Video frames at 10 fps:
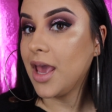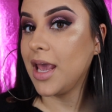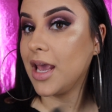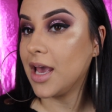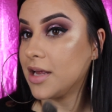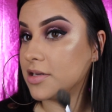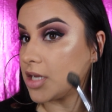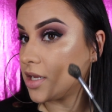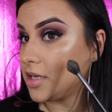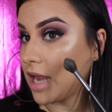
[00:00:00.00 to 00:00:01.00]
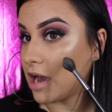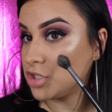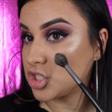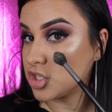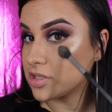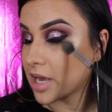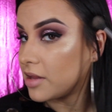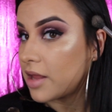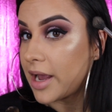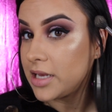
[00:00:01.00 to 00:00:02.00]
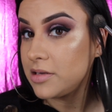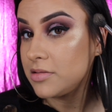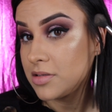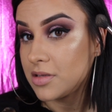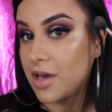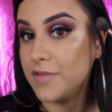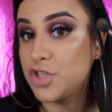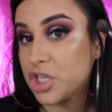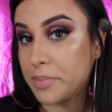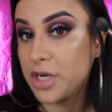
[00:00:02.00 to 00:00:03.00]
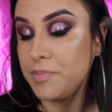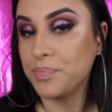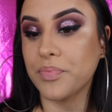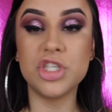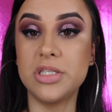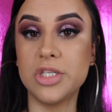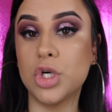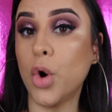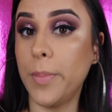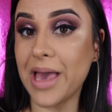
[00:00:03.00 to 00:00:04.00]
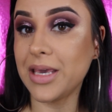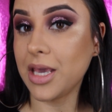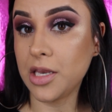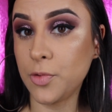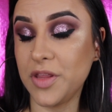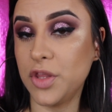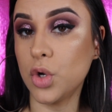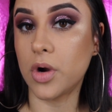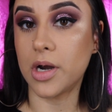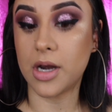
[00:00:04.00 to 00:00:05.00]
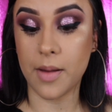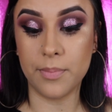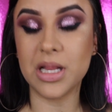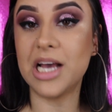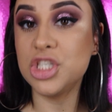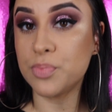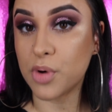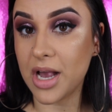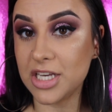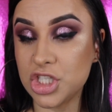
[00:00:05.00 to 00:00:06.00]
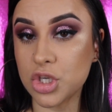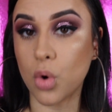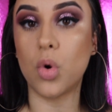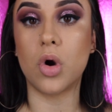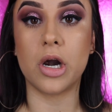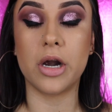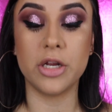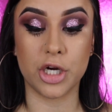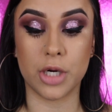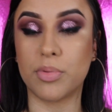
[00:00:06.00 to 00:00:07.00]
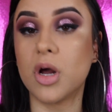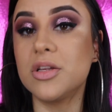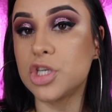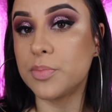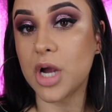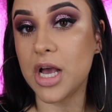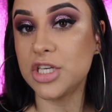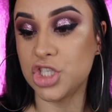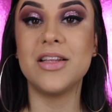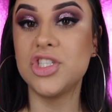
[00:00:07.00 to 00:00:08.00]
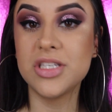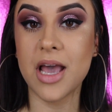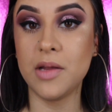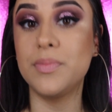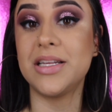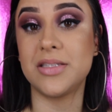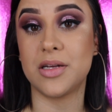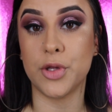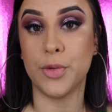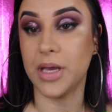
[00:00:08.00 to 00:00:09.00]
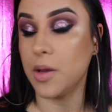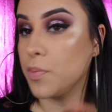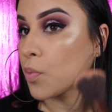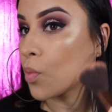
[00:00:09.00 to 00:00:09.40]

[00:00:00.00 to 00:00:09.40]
and now it just looks like a line of shimmer, just go back in with your blush brush or your bronzer brush and just kind of blend it a little bit.